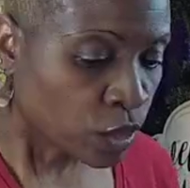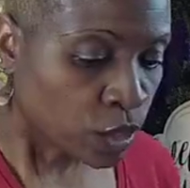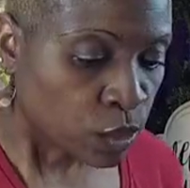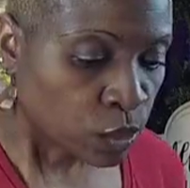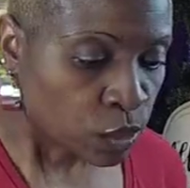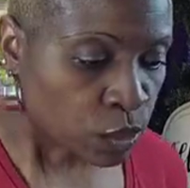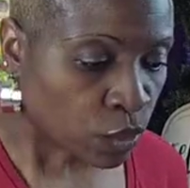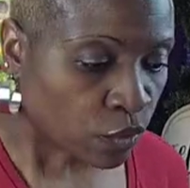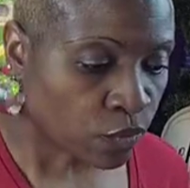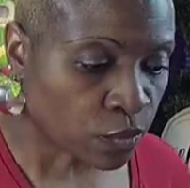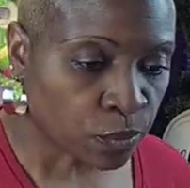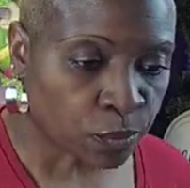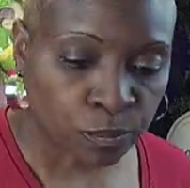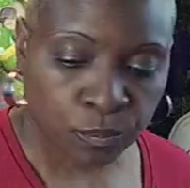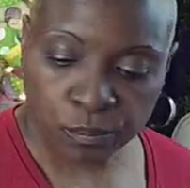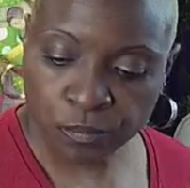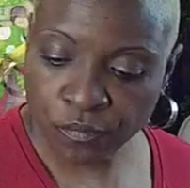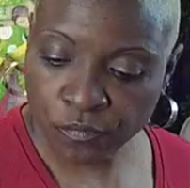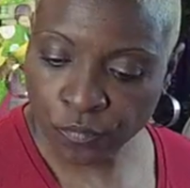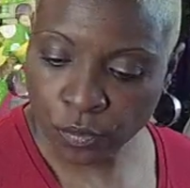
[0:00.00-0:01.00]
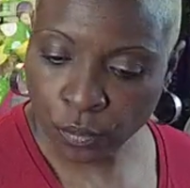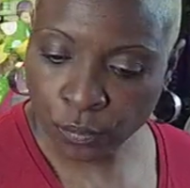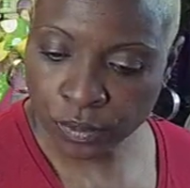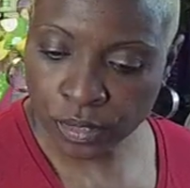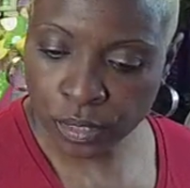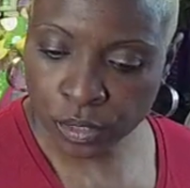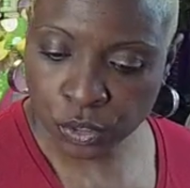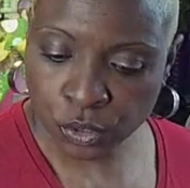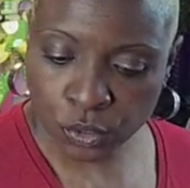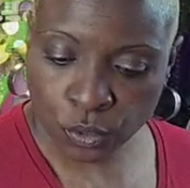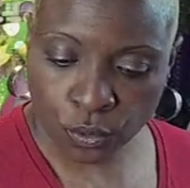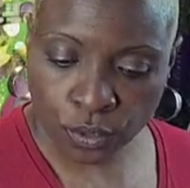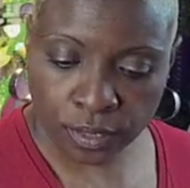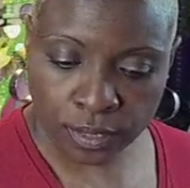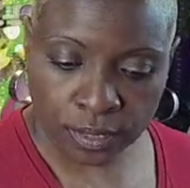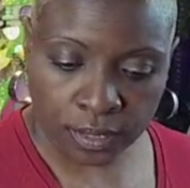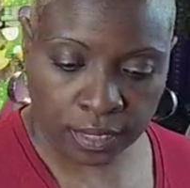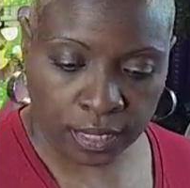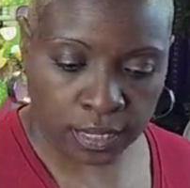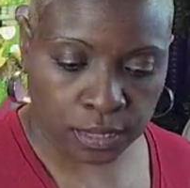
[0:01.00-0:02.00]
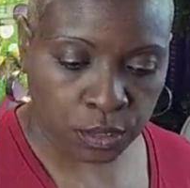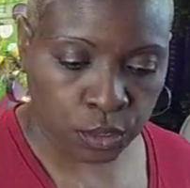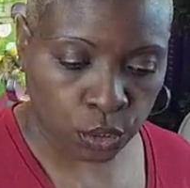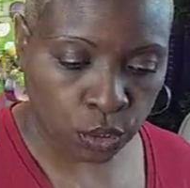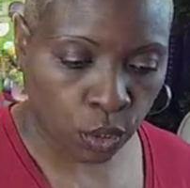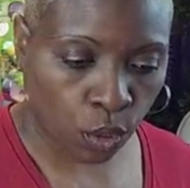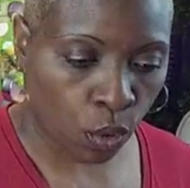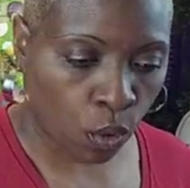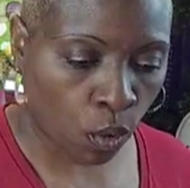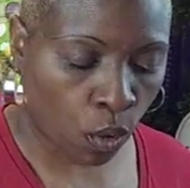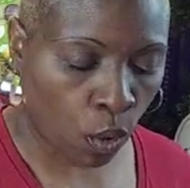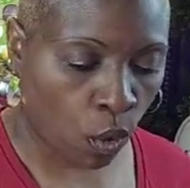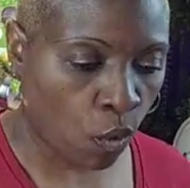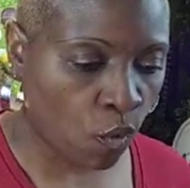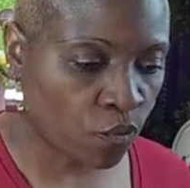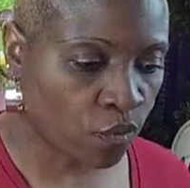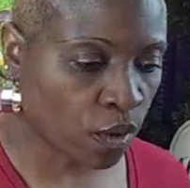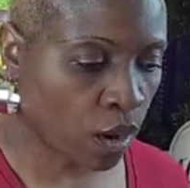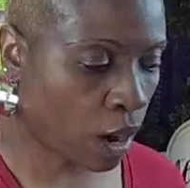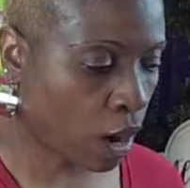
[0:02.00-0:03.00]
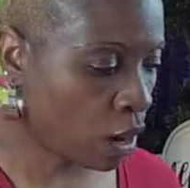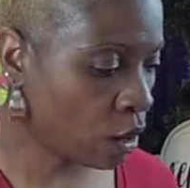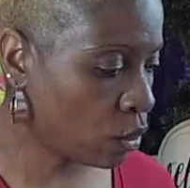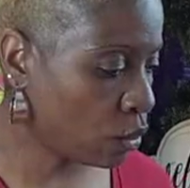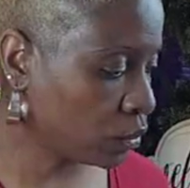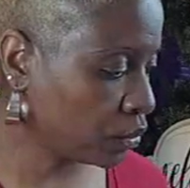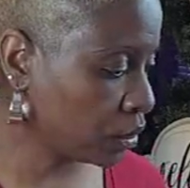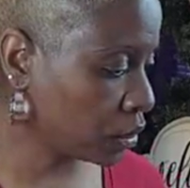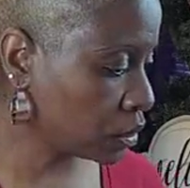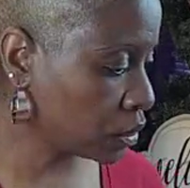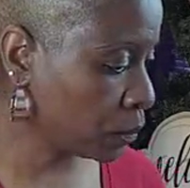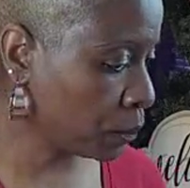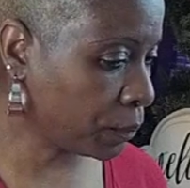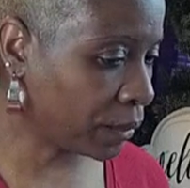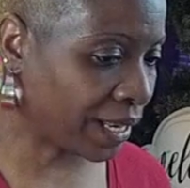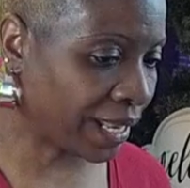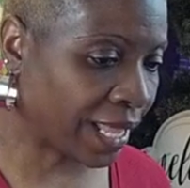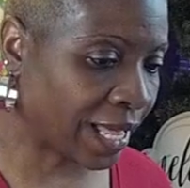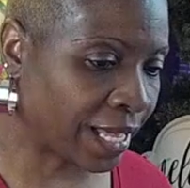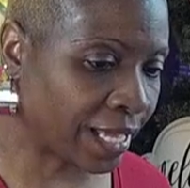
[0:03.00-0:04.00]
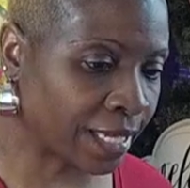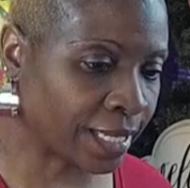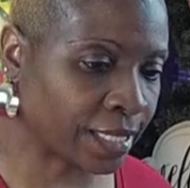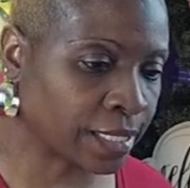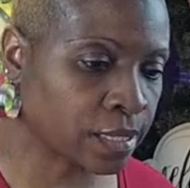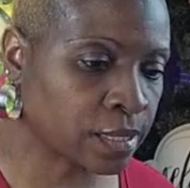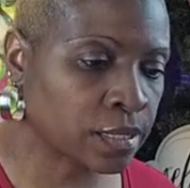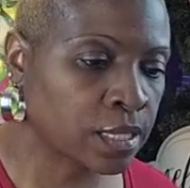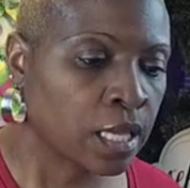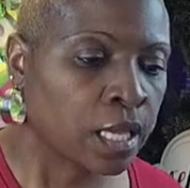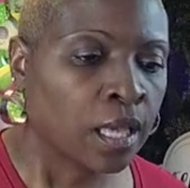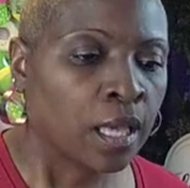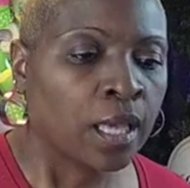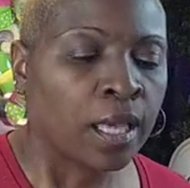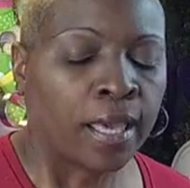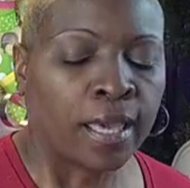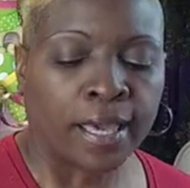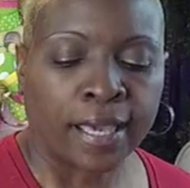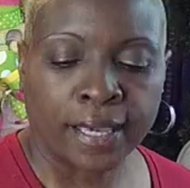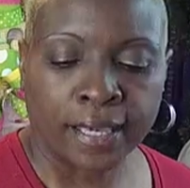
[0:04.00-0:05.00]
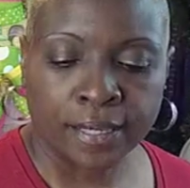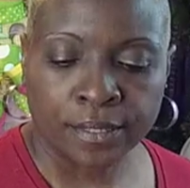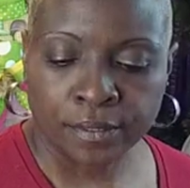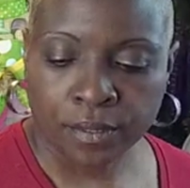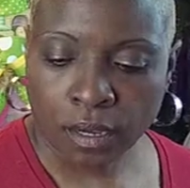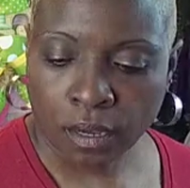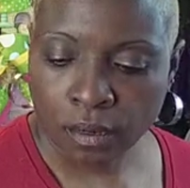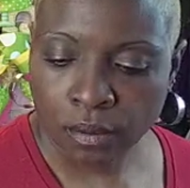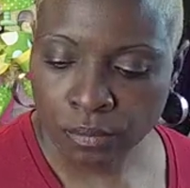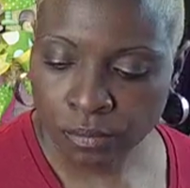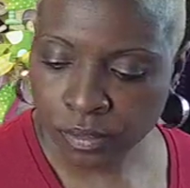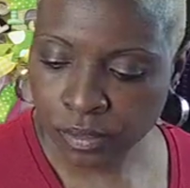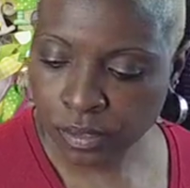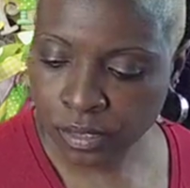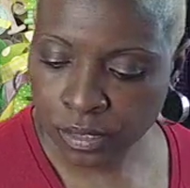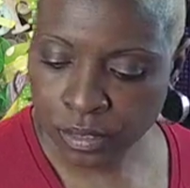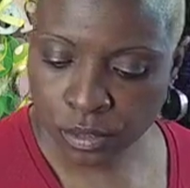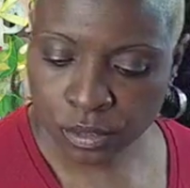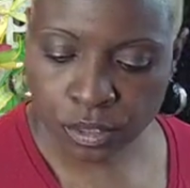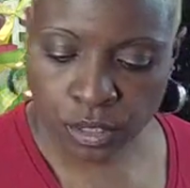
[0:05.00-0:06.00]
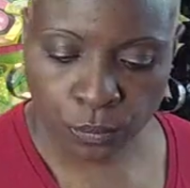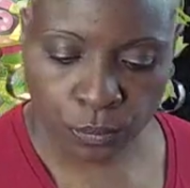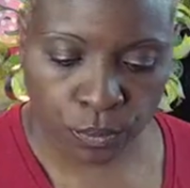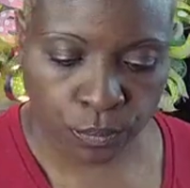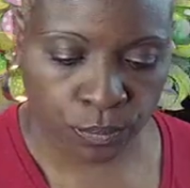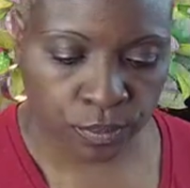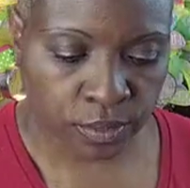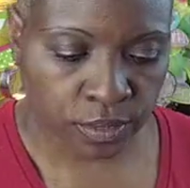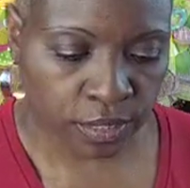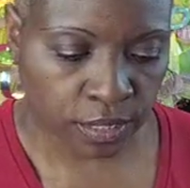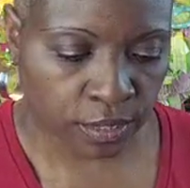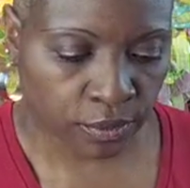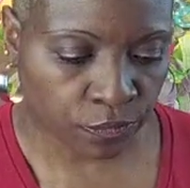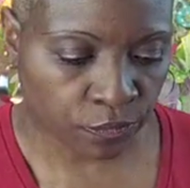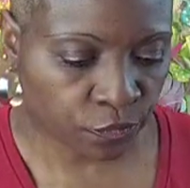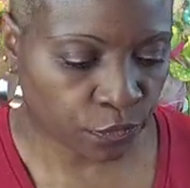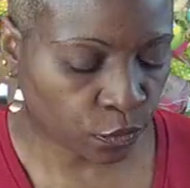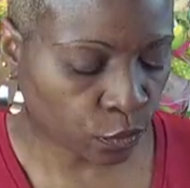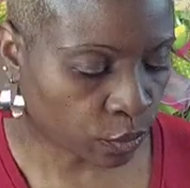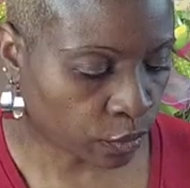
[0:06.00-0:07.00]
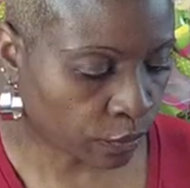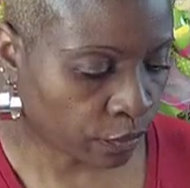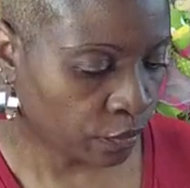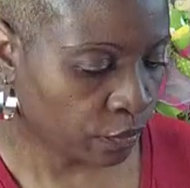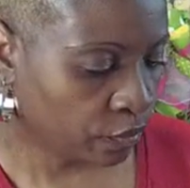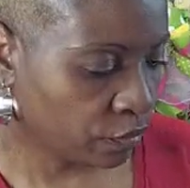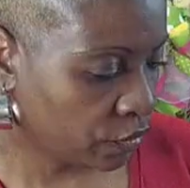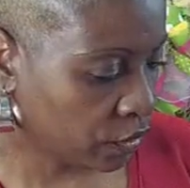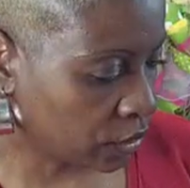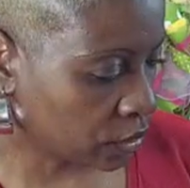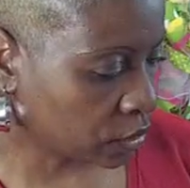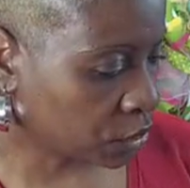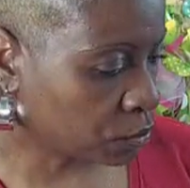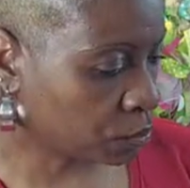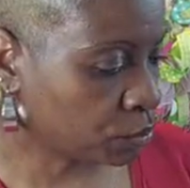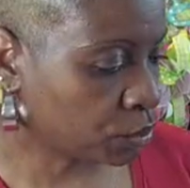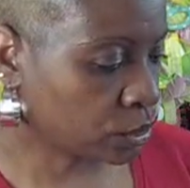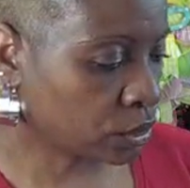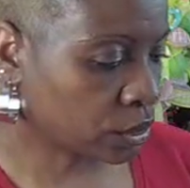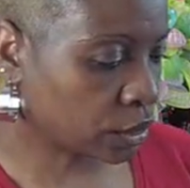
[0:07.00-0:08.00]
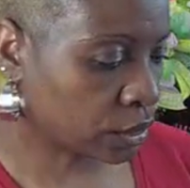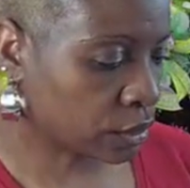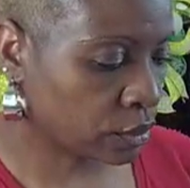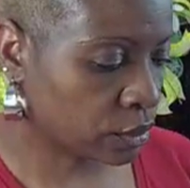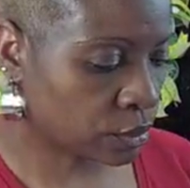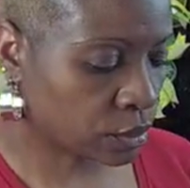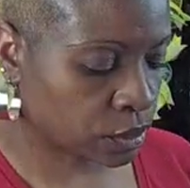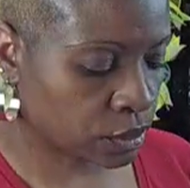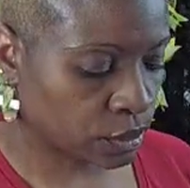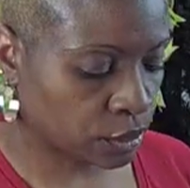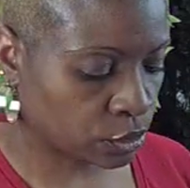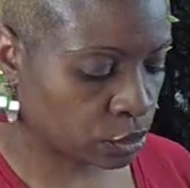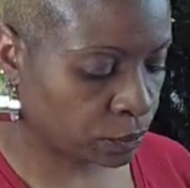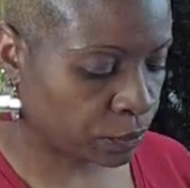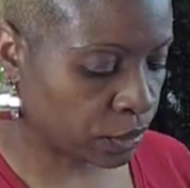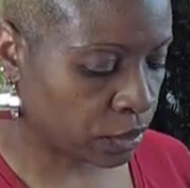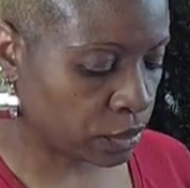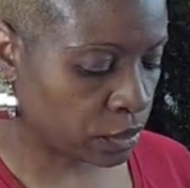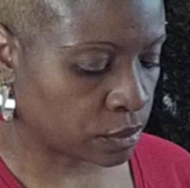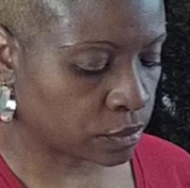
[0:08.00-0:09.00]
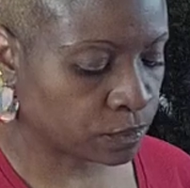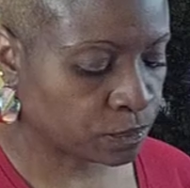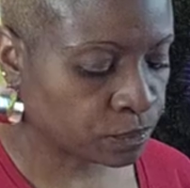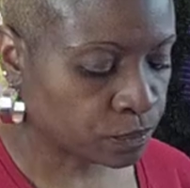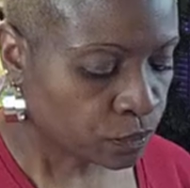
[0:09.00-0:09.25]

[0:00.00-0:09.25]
So before we get started, let's go over all the supplies and all the things that we would need for this particular centerpiece.